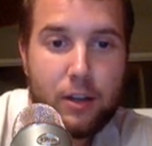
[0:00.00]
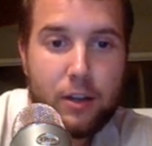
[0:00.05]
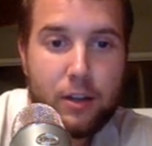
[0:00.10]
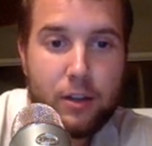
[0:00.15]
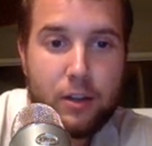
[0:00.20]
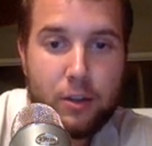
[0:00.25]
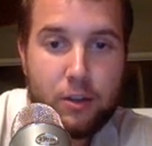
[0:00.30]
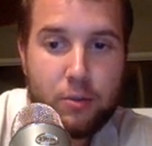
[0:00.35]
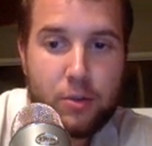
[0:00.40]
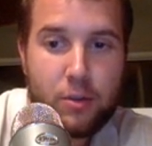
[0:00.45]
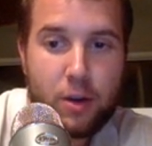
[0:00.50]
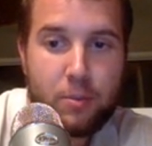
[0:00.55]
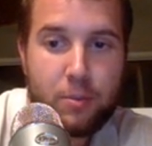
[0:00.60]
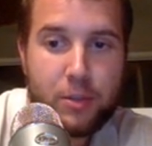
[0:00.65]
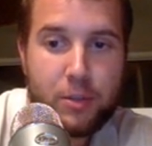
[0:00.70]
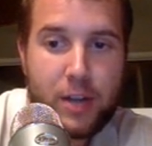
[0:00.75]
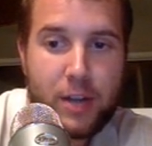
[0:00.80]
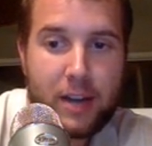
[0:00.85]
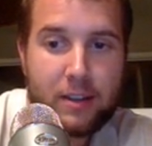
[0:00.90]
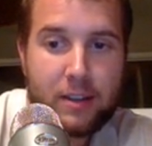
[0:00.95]
use our
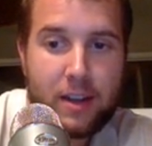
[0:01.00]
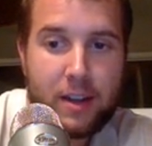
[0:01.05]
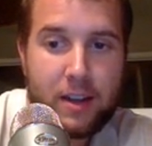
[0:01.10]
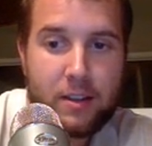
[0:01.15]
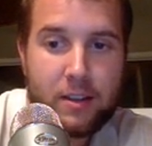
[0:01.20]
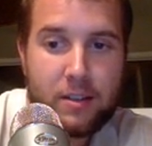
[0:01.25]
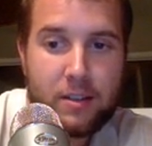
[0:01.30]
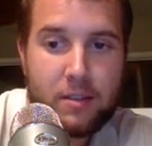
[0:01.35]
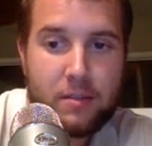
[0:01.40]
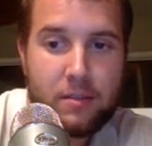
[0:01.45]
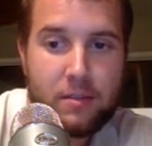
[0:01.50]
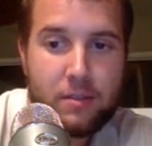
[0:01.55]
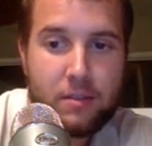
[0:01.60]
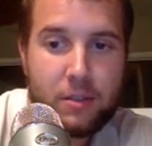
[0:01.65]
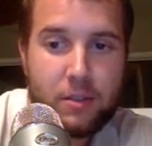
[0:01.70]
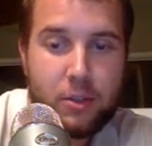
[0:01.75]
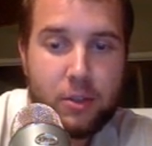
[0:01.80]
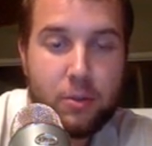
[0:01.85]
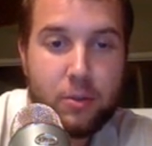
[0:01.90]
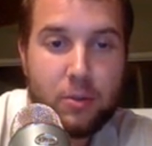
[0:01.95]
projectiles
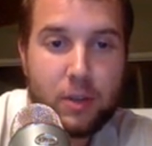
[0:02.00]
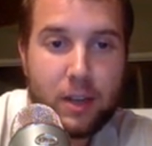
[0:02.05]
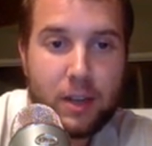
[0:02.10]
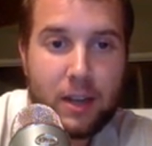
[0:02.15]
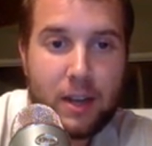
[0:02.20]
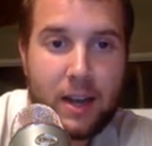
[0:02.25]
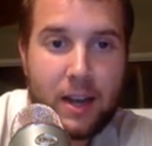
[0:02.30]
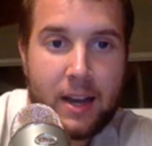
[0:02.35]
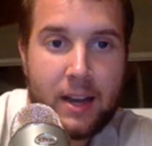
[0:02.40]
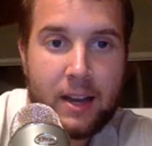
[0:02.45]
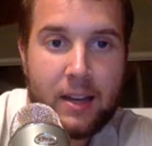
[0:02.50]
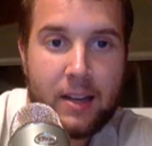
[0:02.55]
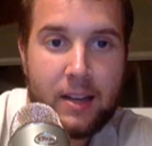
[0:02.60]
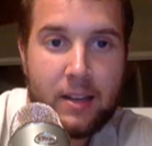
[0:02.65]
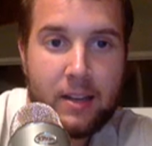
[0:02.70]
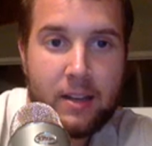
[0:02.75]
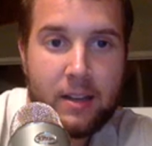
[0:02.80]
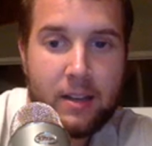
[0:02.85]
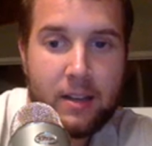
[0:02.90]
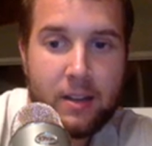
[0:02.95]
to collide
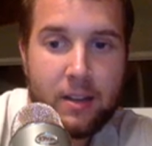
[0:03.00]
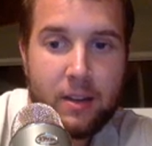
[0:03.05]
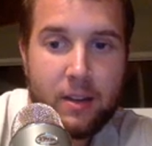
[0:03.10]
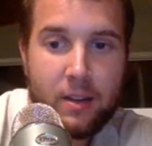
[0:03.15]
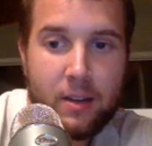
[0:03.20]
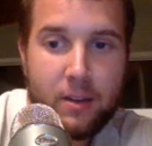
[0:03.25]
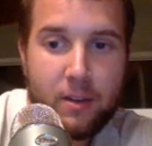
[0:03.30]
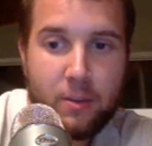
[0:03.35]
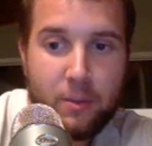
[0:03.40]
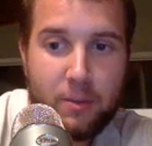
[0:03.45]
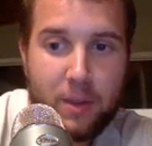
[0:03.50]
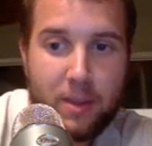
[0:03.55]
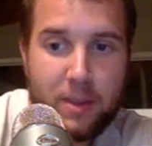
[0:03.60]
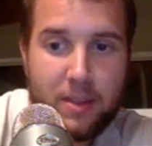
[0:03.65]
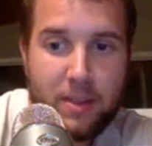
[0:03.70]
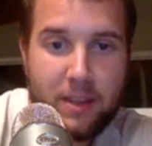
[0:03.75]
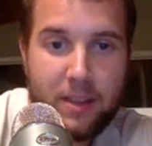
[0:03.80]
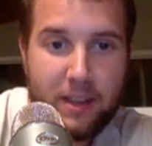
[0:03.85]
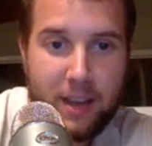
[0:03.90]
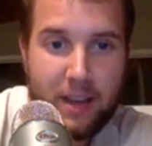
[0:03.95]

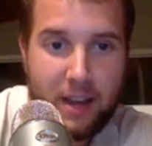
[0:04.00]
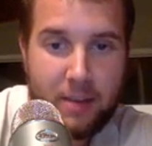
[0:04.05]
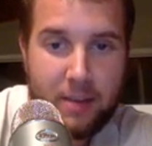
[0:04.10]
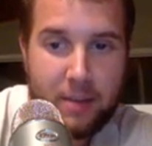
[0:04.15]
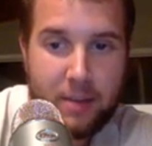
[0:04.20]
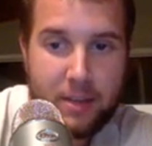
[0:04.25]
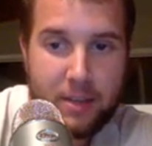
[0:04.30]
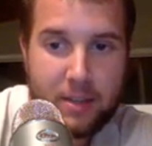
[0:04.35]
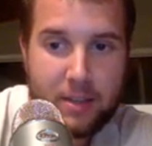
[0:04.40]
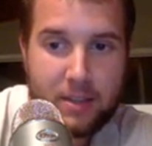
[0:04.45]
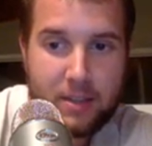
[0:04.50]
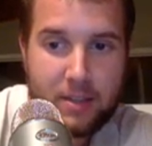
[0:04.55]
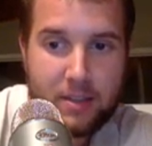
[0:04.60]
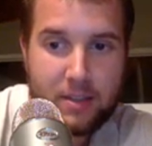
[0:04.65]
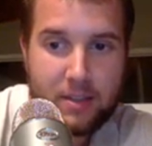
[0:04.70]
with the enemies.